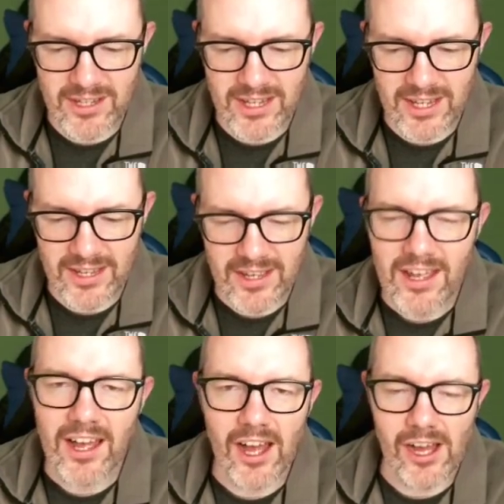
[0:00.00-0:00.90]
that are here
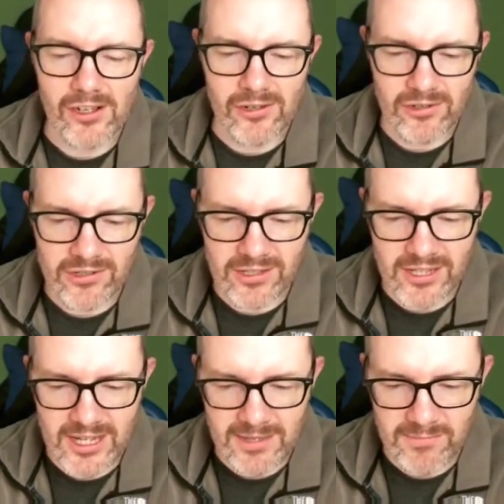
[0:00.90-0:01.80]
are good
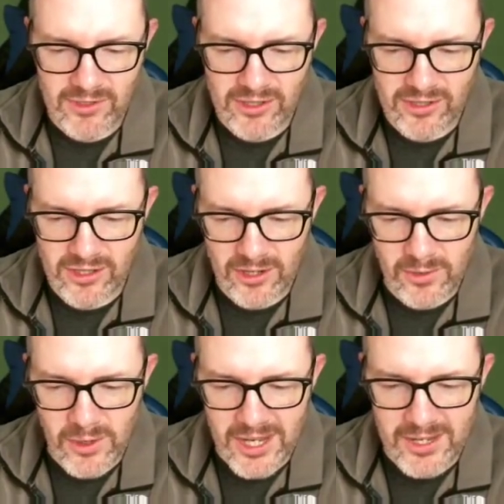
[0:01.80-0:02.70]
teams.
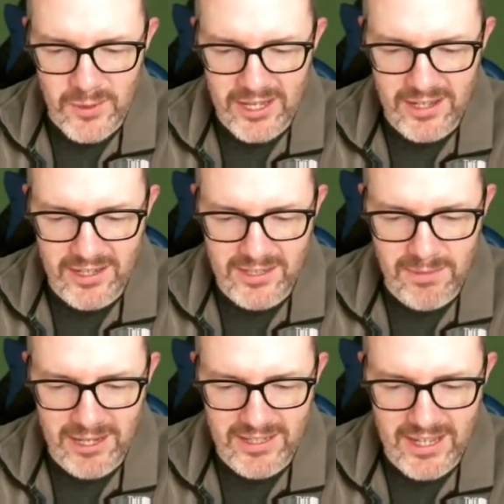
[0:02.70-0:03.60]
So we can't
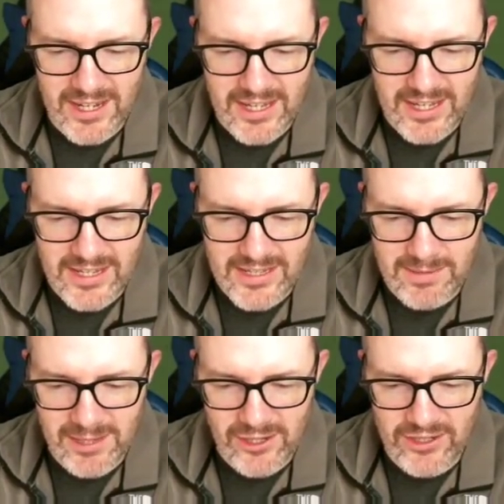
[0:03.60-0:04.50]
expect any easy
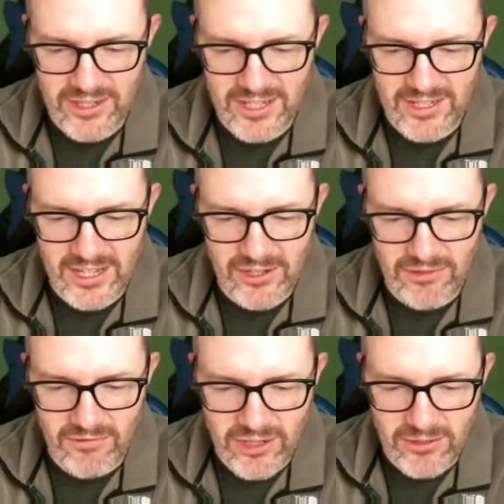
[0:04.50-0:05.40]
matches at this stage,
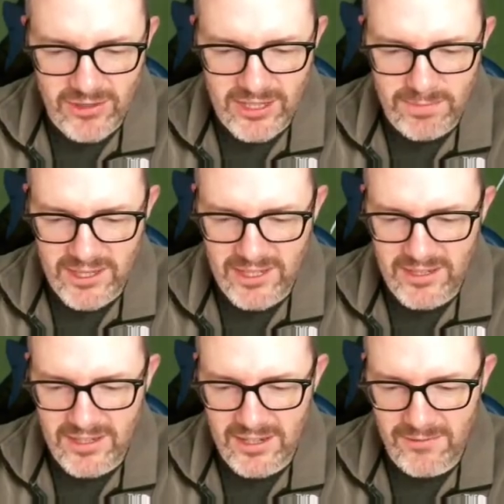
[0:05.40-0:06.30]
as Russell
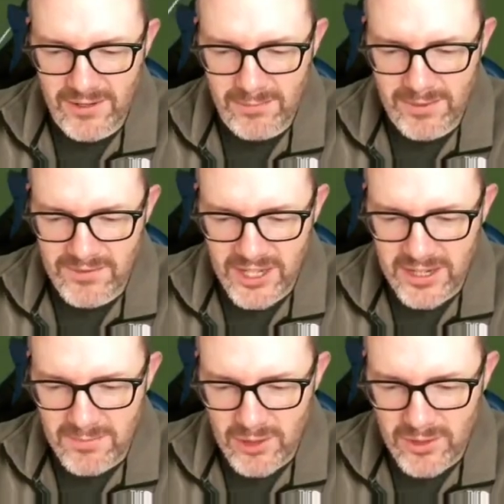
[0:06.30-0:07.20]
dispossesses the defender. We've seen
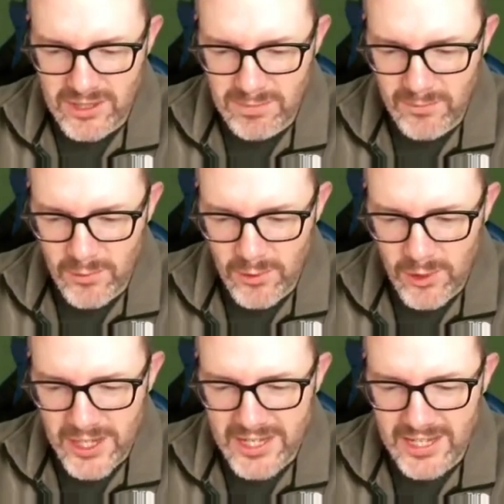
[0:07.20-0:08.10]
him do this
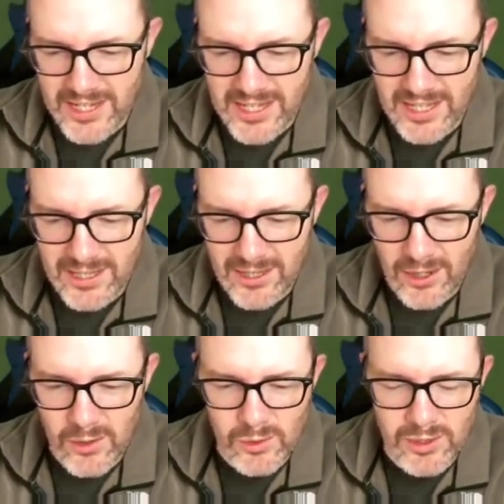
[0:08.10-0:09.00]
before. Can he get the
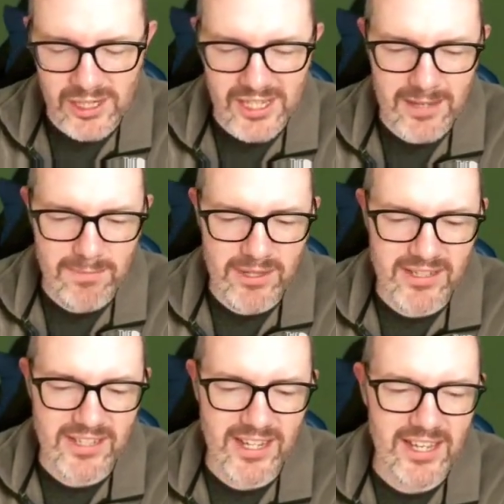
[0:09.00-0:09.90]
goal? The keeper
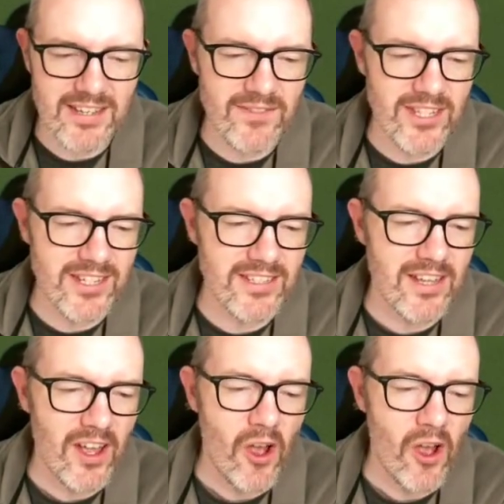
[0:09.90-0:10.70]
saves it.